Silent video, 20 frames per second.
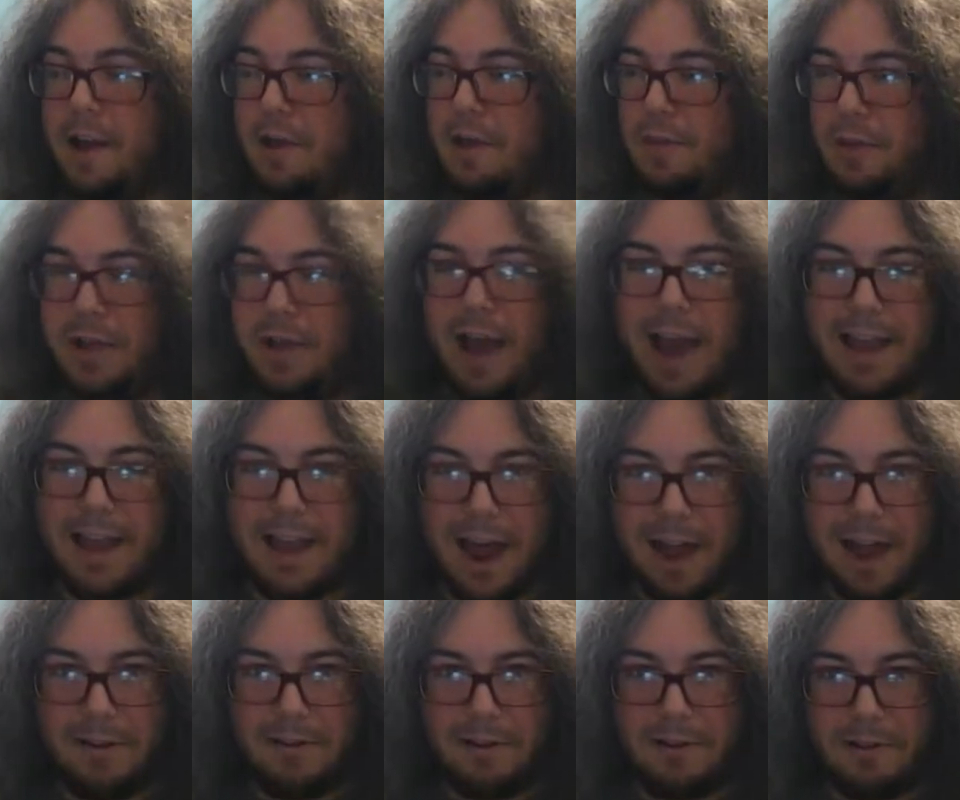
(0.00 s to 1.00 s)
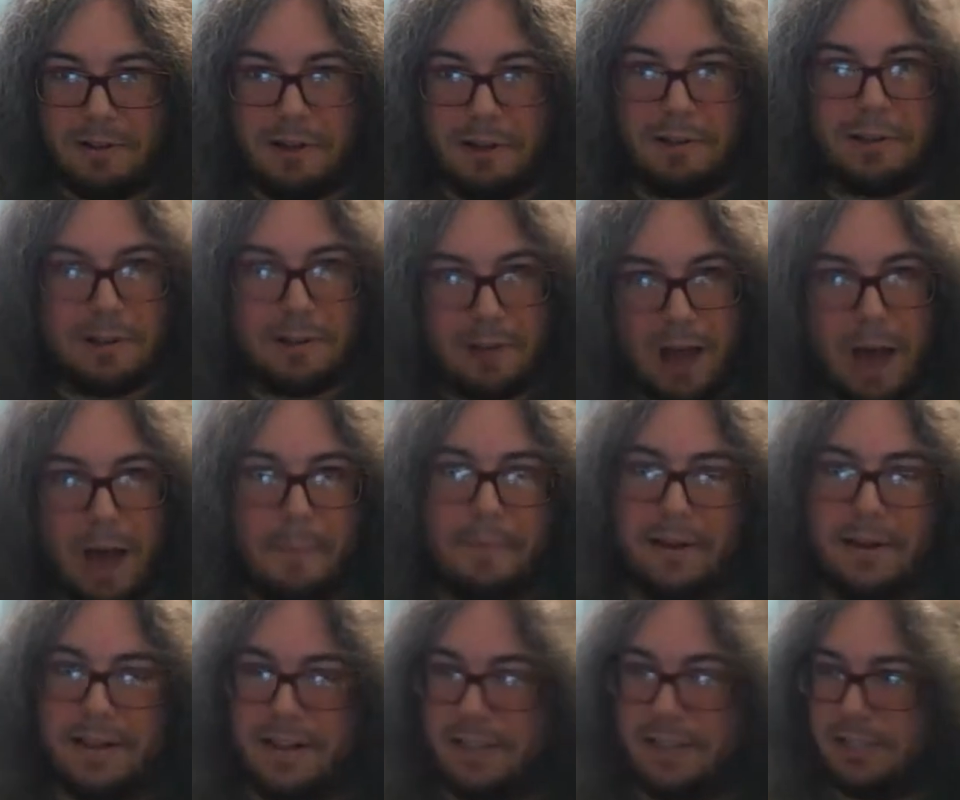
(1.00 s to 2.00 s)
the guy got a little
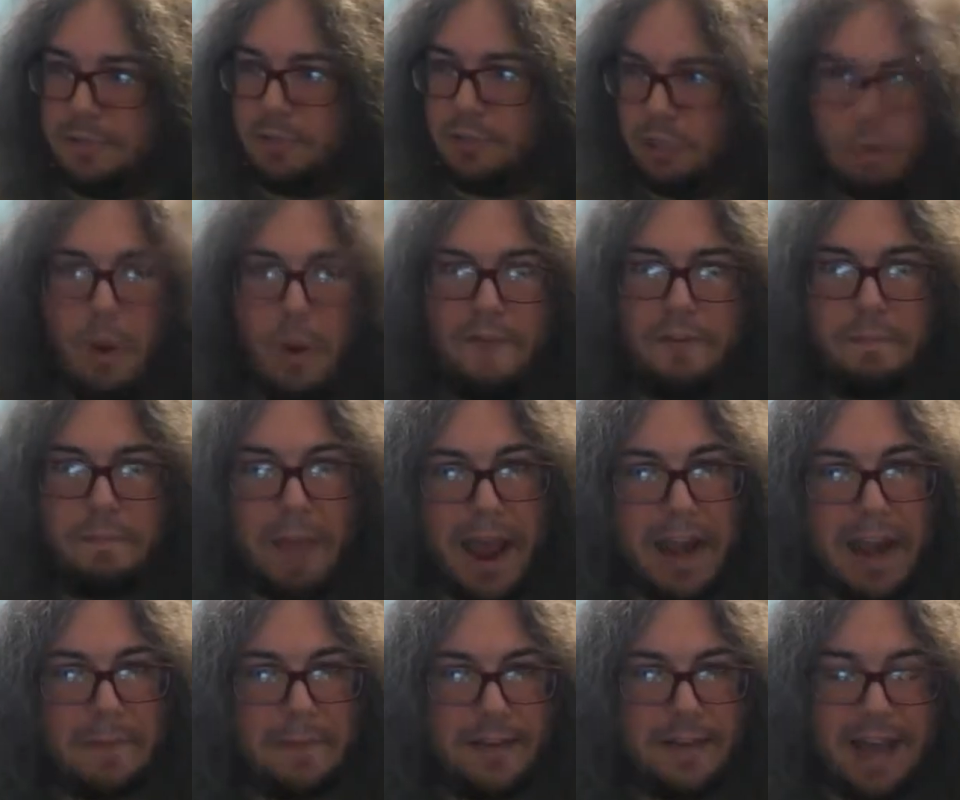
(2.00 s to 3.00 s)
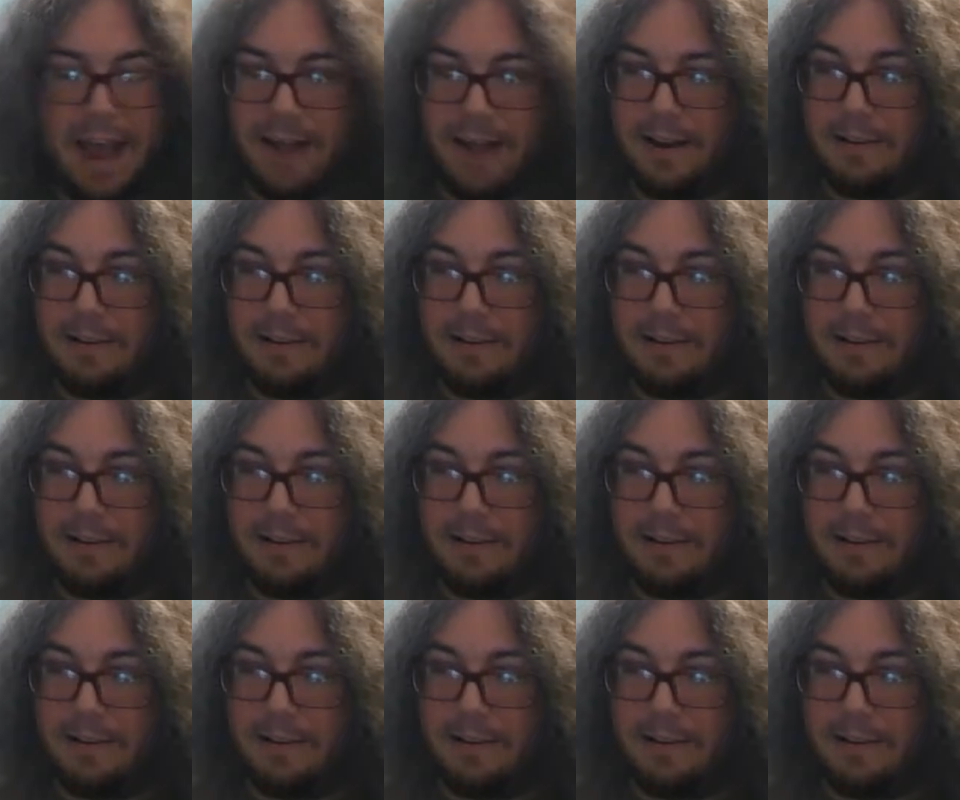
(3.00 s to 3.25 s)
uppity because he was like, "You haven't paid me yet."